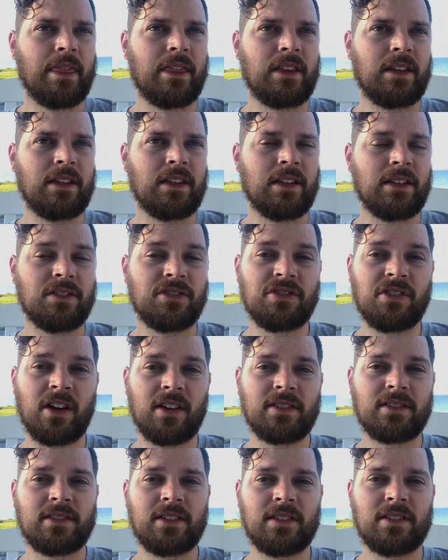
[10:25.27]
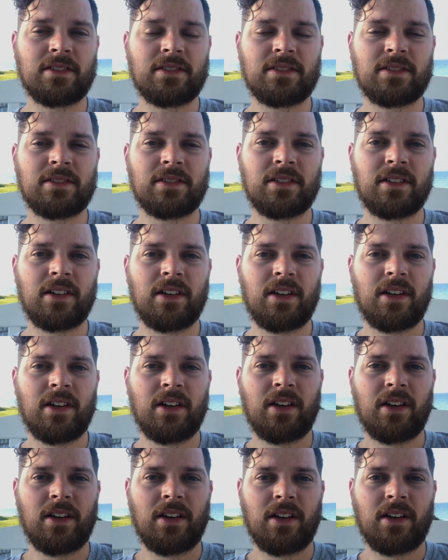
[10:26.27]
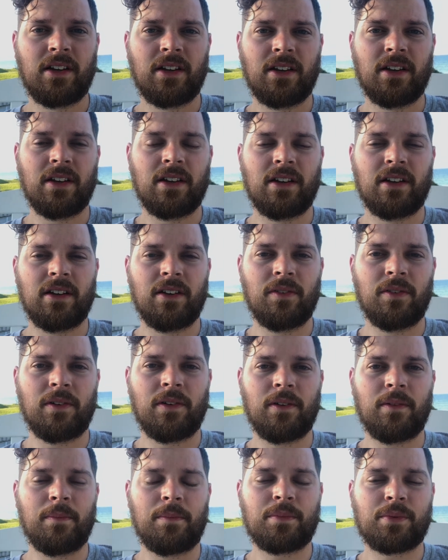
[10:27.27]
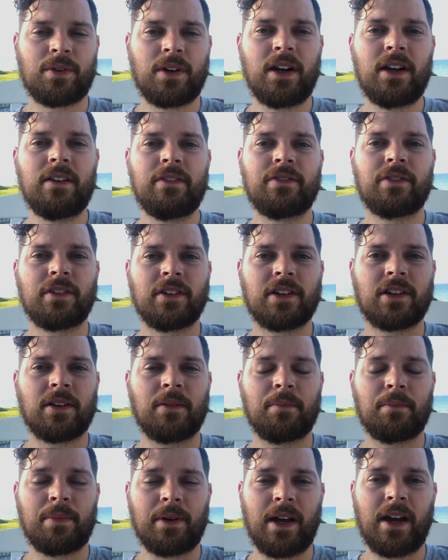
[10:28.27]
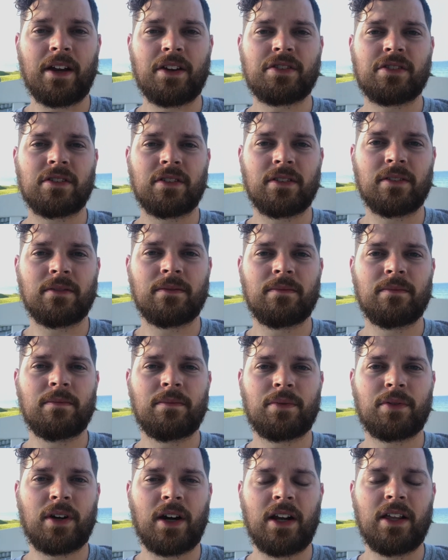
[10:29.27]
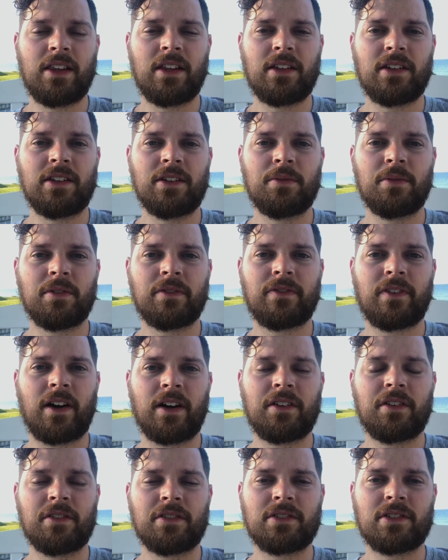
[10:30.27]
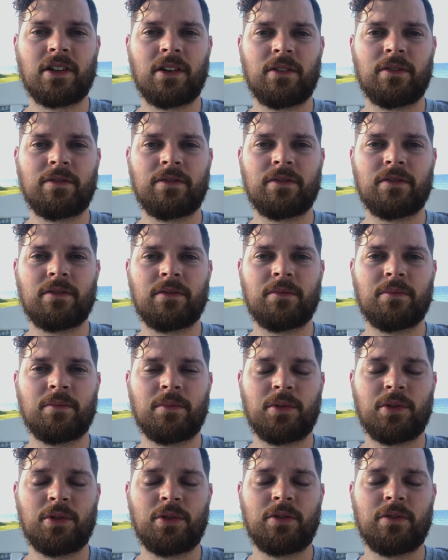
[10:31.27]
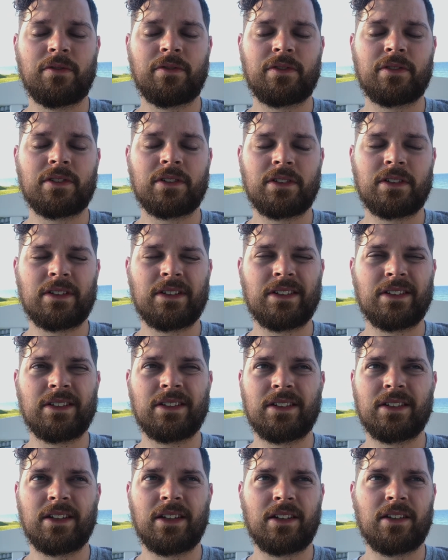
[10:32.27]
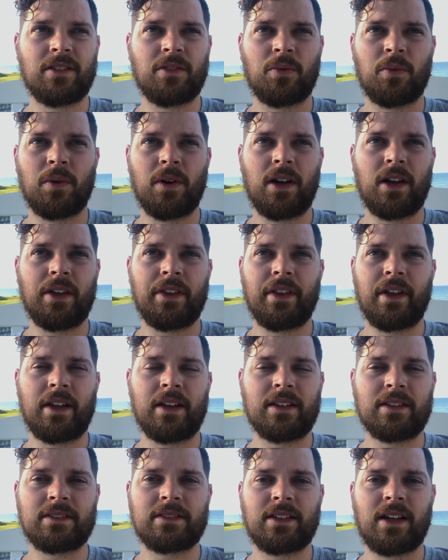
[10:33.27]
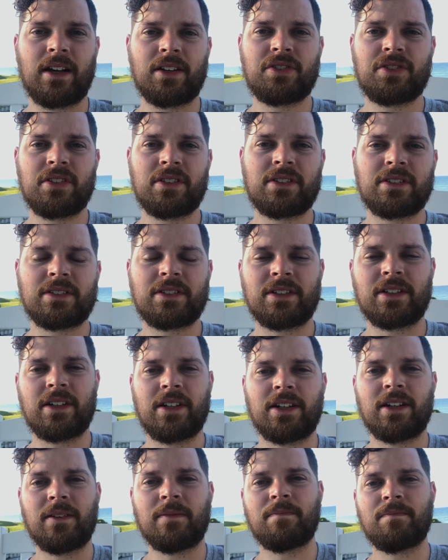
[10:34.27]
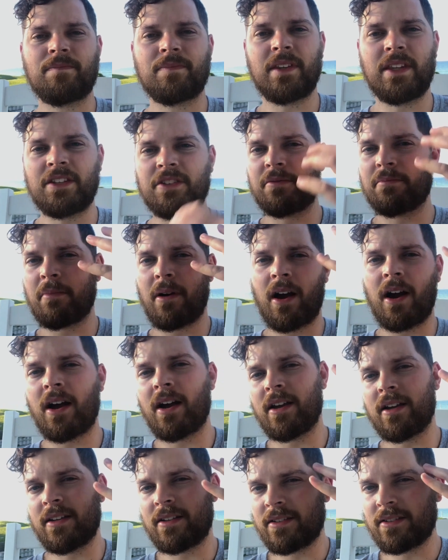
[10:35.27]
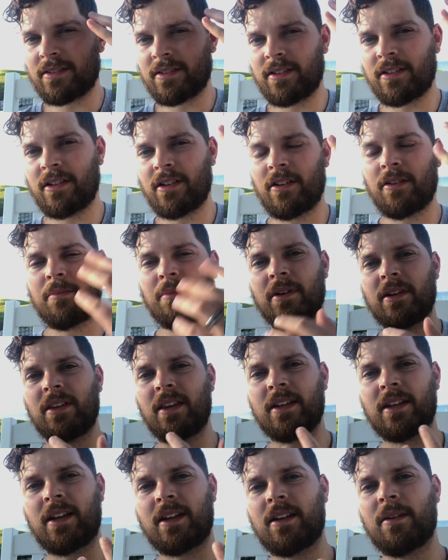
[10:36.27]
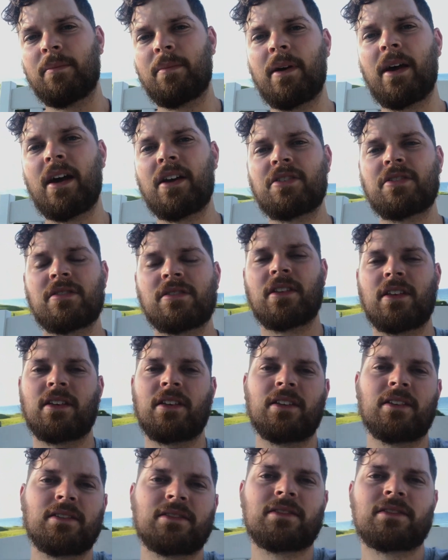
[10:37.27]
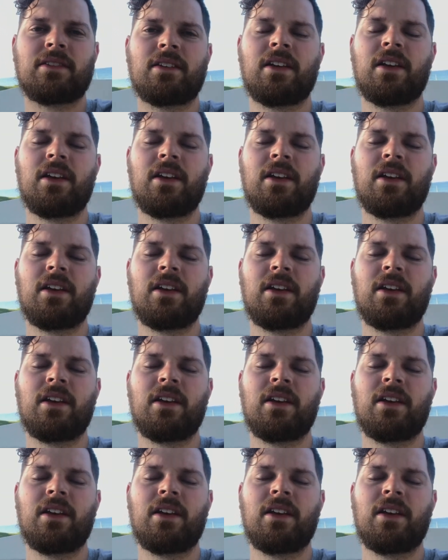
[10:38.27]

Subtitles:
the injustice. Well, pray for compassion. Pray that you would find yourself moved in a way that is not just in your mind, but like a compassion that is